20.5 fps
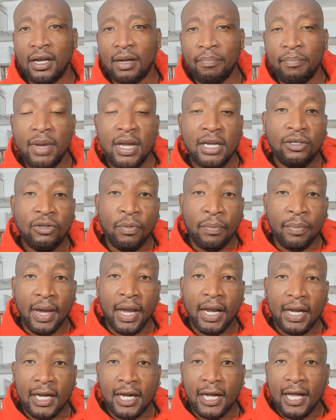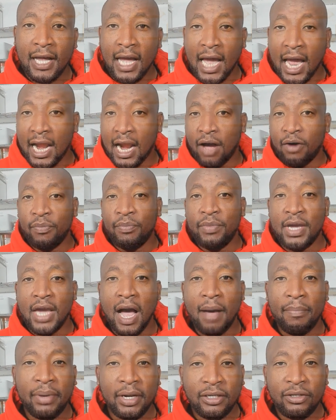me to make, and I'll be
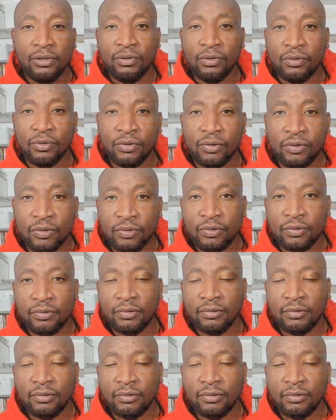happy to